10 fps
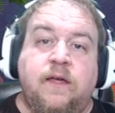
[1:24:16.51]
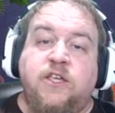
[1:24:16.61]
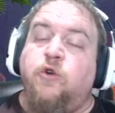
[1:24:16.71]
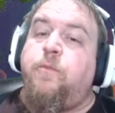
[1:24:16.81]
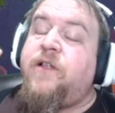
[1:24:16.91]

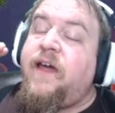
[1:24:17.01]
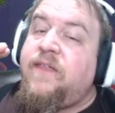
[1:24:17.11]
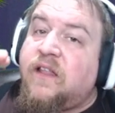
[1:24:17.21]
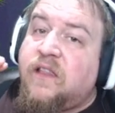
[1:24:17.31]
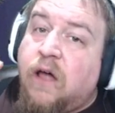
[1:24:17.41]
You play
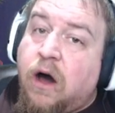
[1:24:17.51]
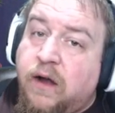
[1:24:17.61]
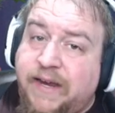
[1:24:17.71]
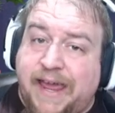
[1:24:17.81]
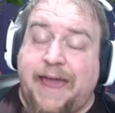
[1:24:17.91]
the
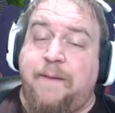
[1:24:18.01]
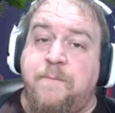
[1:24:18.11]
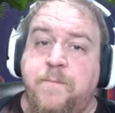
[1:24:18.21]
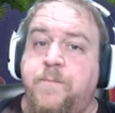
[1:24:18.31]
long game.